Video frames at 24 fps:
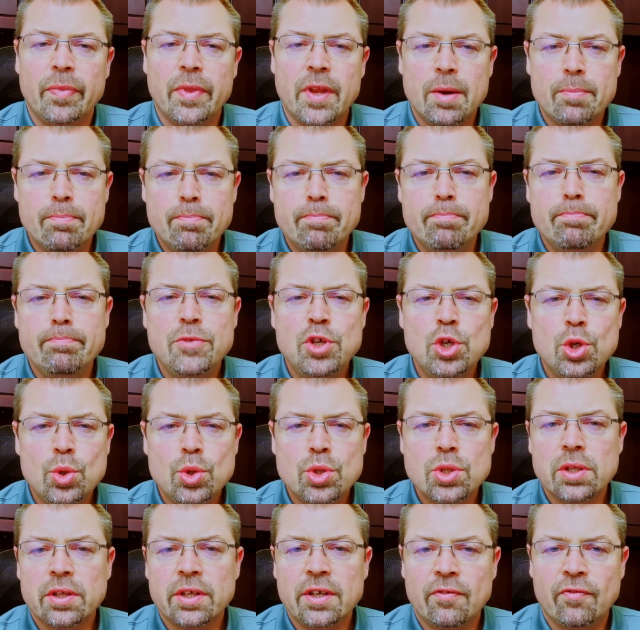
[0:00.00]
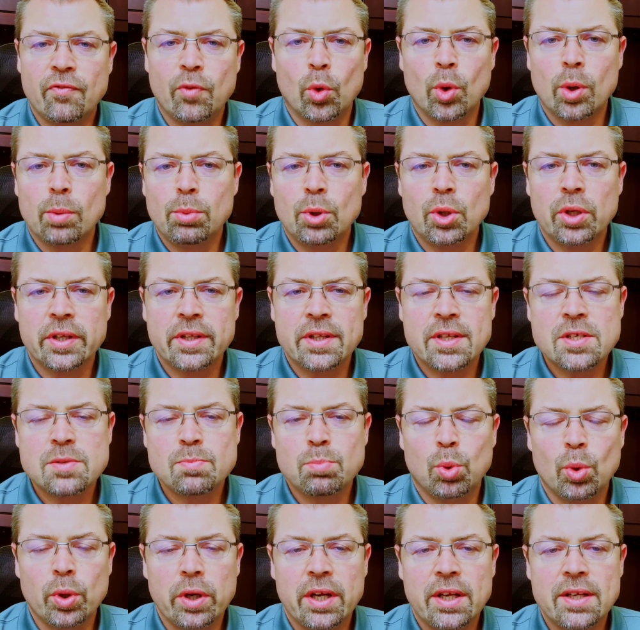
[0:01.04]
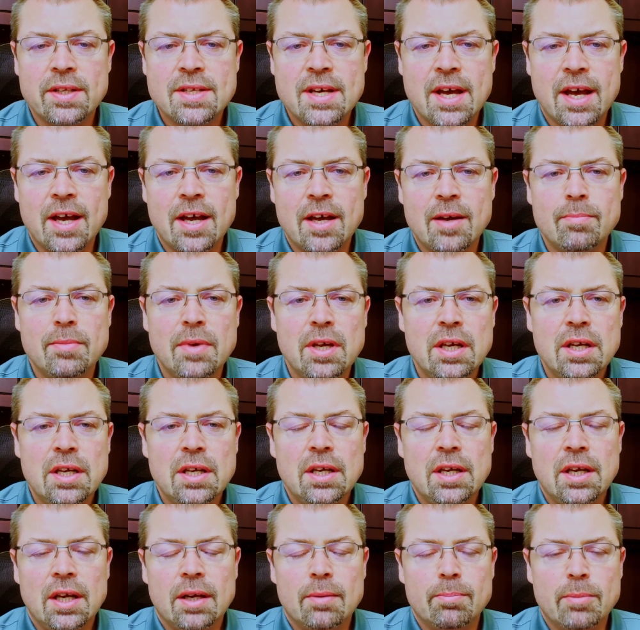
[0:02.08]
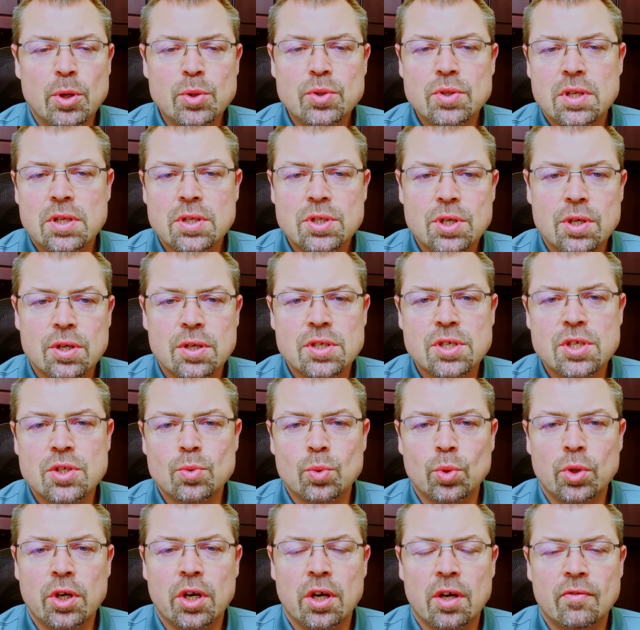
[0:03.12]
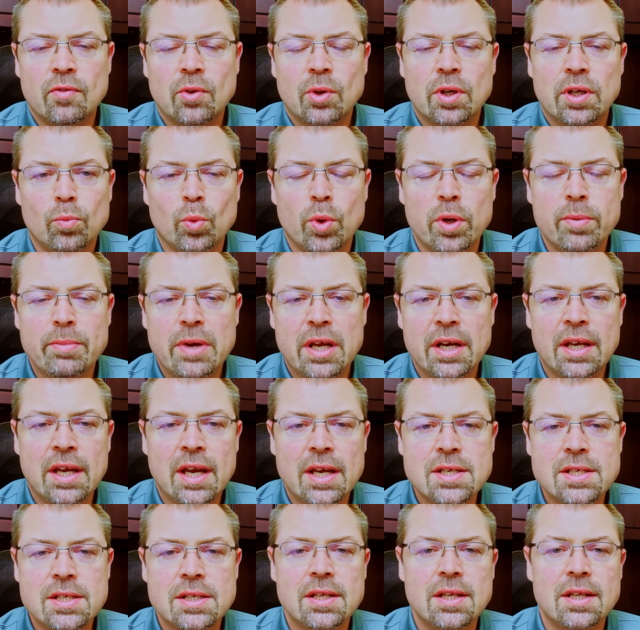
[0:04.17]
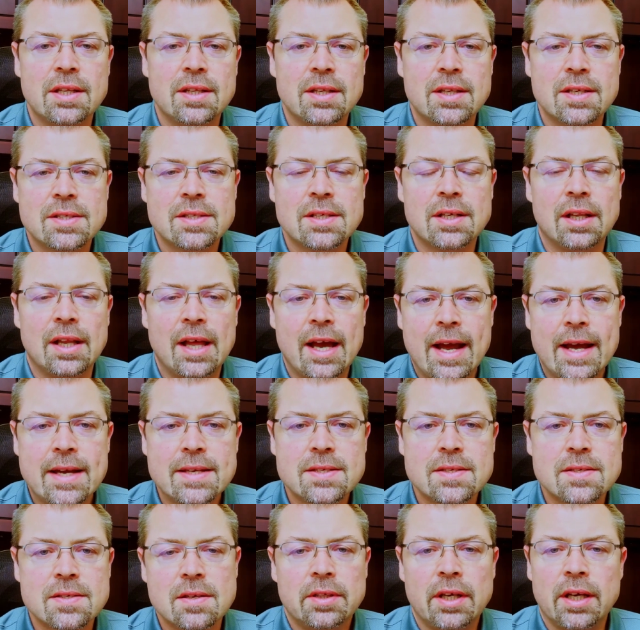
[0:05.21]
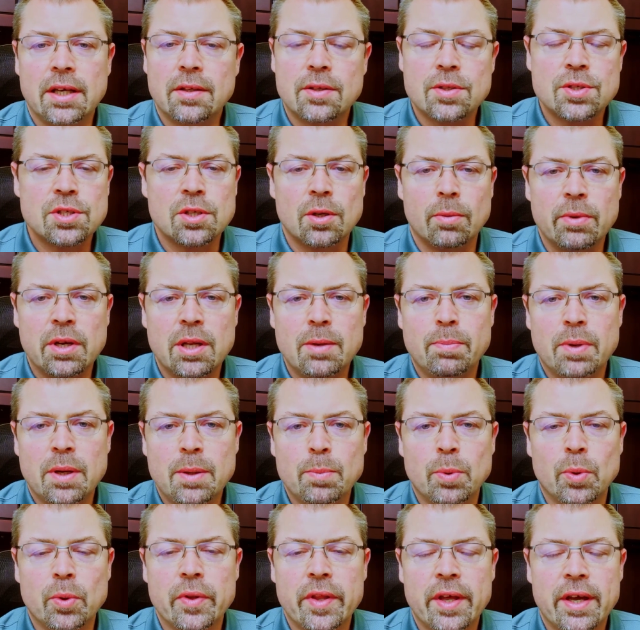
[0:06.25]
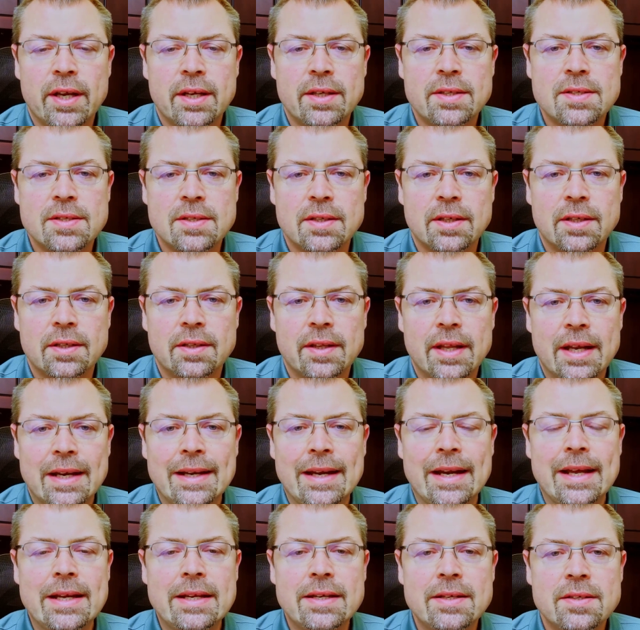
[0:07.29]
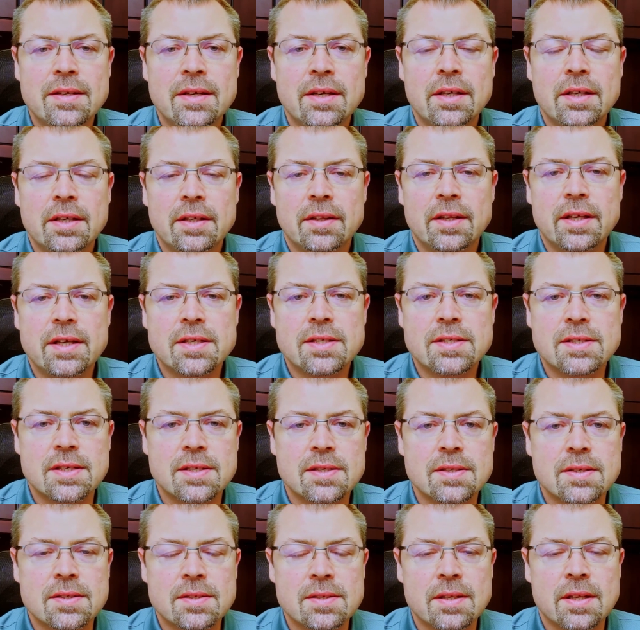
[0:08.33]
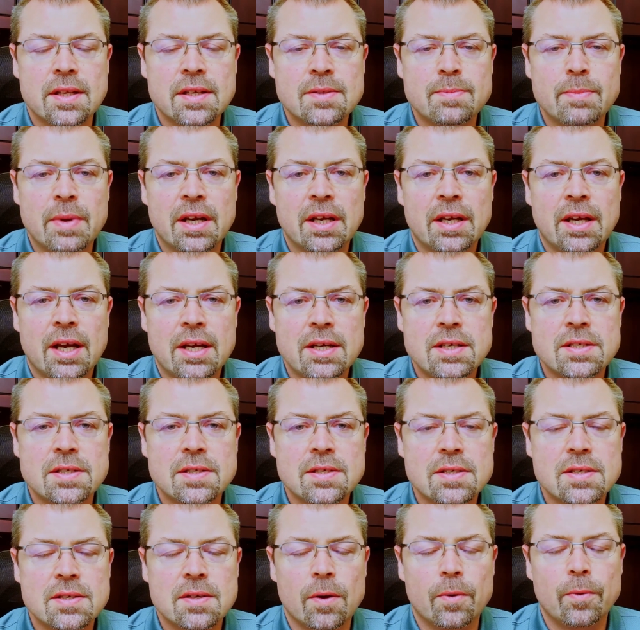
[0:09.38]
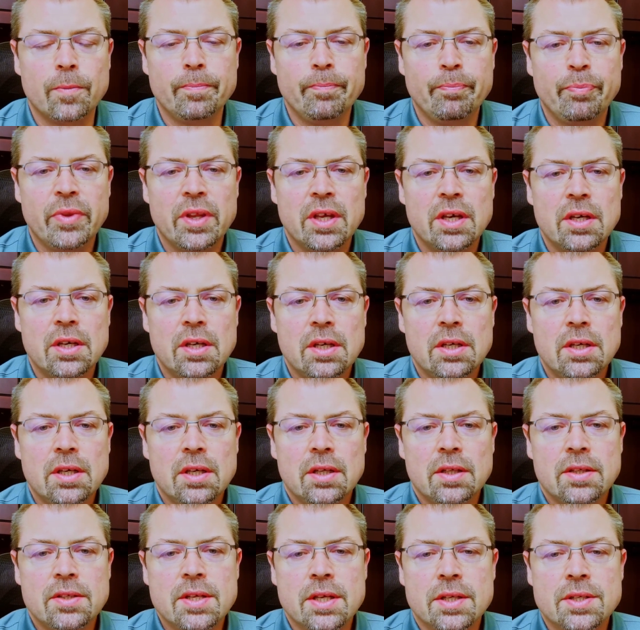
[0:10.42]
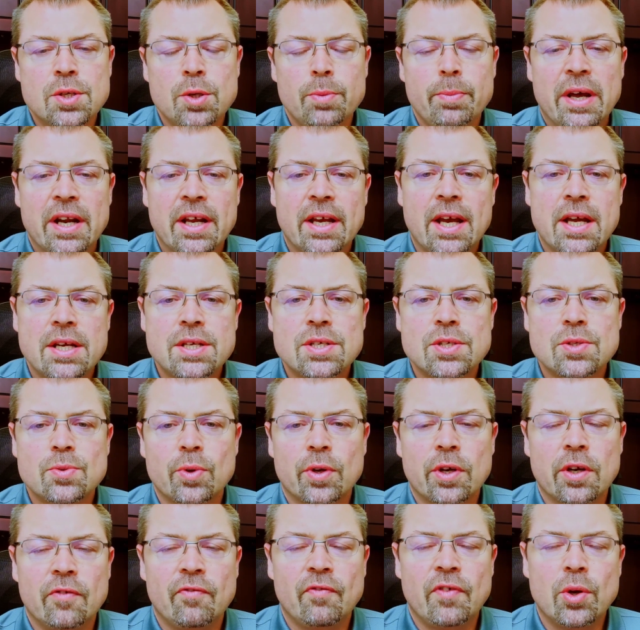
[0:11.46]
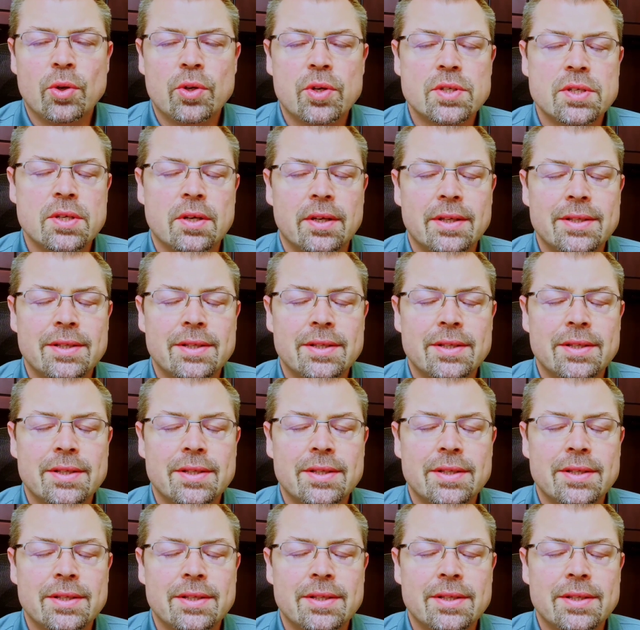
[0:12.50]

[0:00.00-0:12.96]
usually affordable at this point in time. Most insurances will cover one medication in this class, and there's so many people that, that need the assistance of these medications. So the two medications we're going to focus on